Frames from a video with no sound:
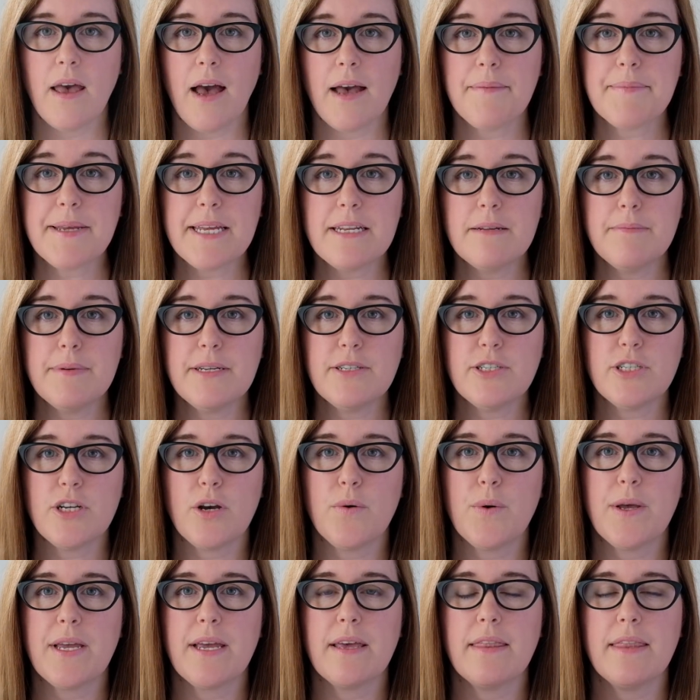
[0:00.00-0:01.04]
I'm going to be
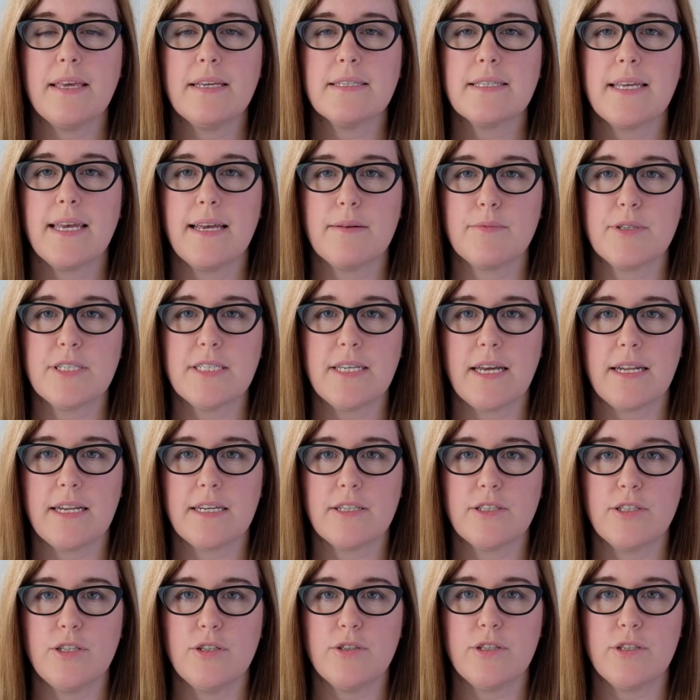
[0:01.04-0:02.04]
showing these camera settings